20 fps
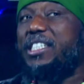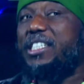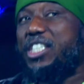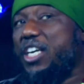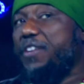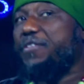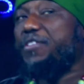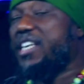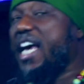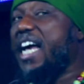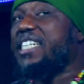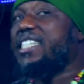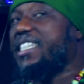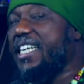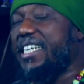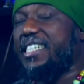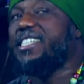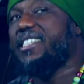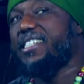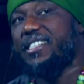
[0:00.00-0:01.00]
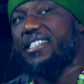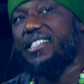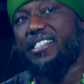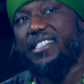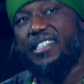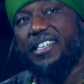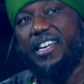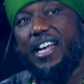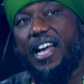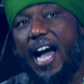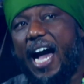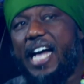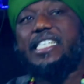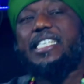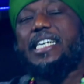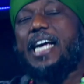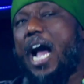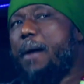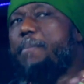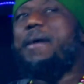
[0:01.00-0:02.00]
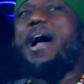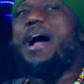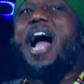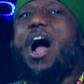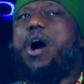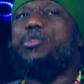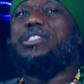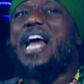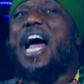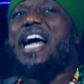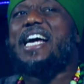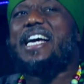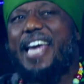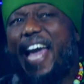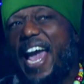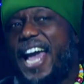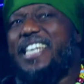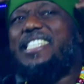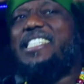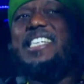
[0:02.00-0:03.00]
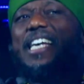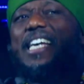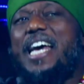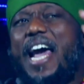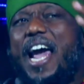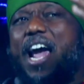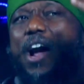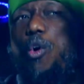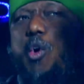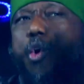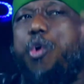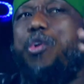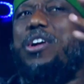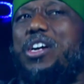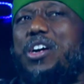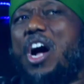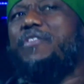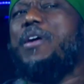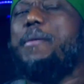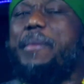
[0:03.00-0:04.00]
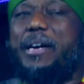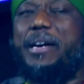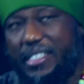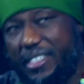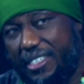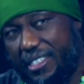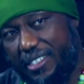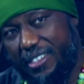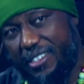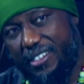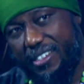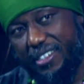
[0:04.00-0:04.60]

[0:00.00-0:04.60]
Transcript: chief justice has come out against her own government.